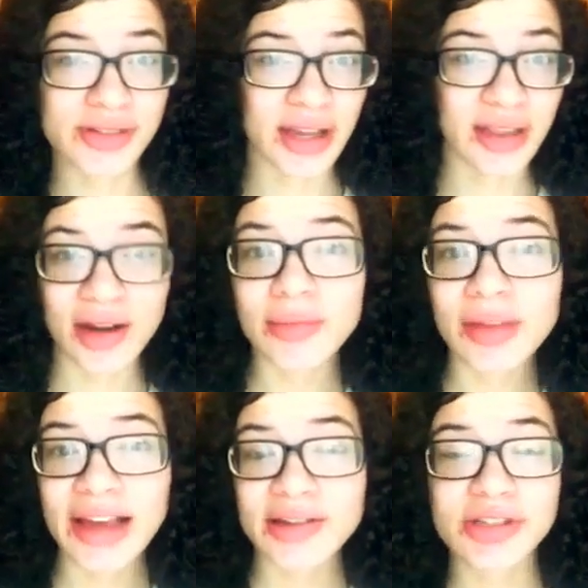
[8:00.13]
saying that I'm
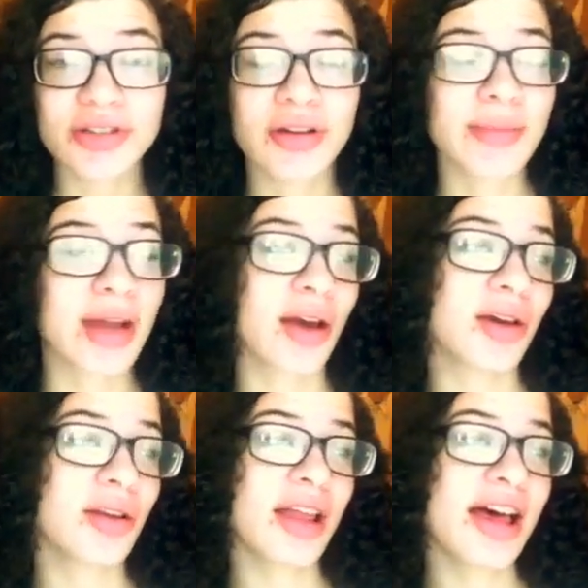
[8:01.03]
black too. I'm not
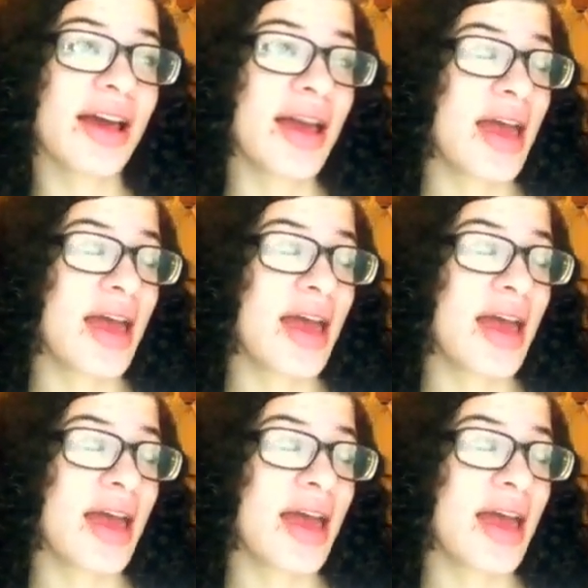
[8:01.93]
gonna lie.